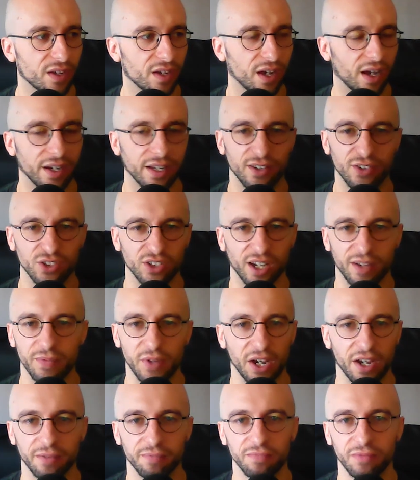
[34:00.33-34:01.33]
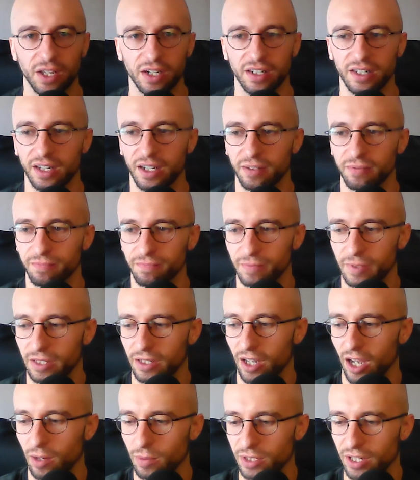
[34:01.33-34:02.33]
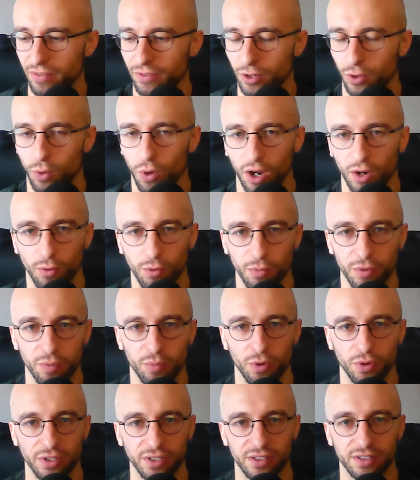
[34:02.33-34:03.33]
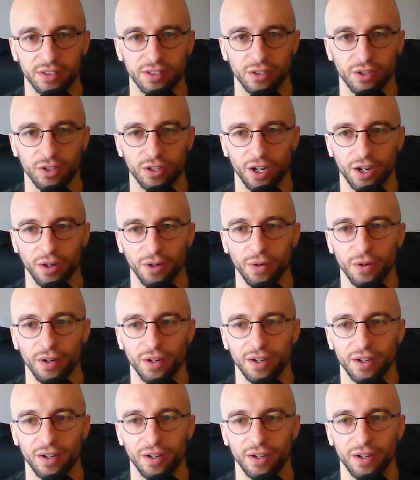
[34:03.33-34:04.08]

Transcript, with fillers: and he was like, no, no, no, no. I'm just having a quiet one with the boys. So you got to go.